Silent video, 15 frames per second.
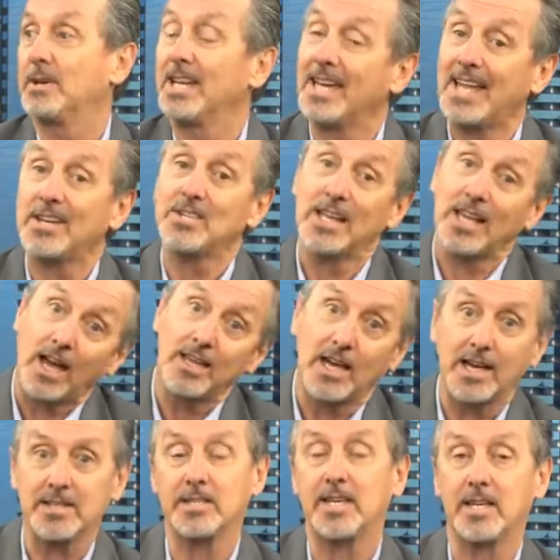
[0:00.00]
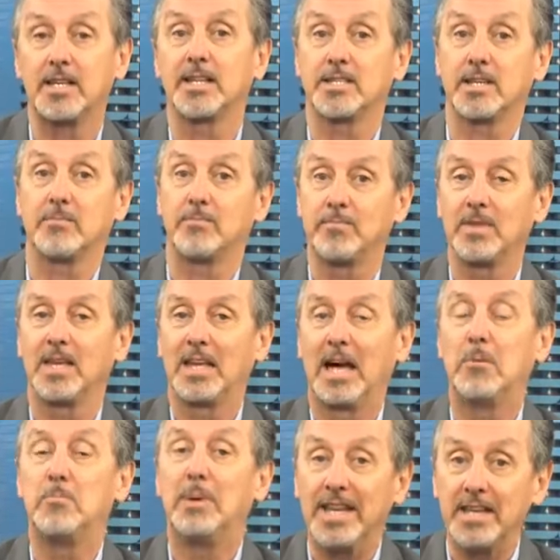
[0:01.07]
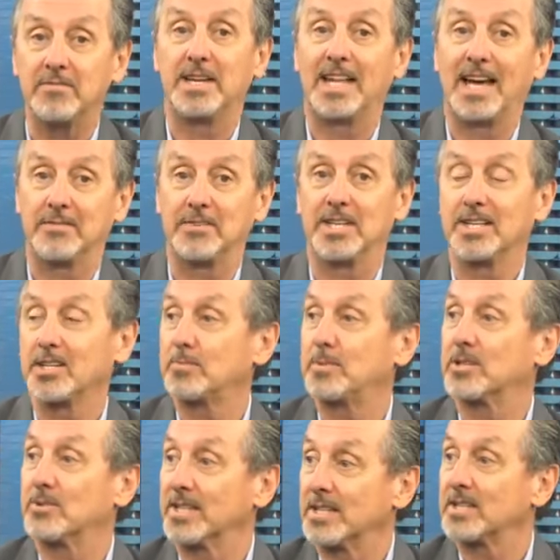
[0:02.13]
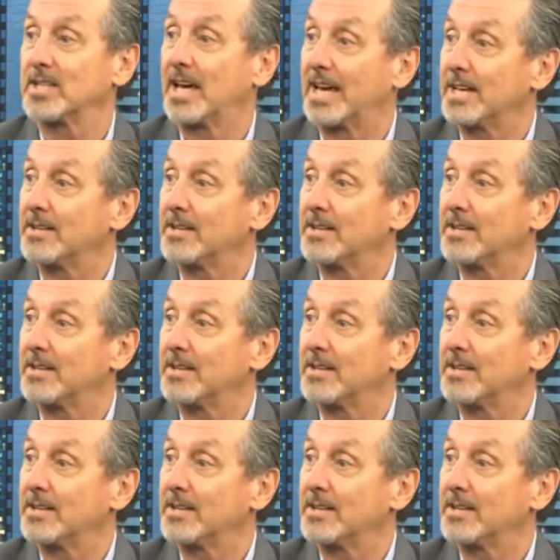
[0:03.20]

And actually, I, I see it as a, a benefit having experienced that.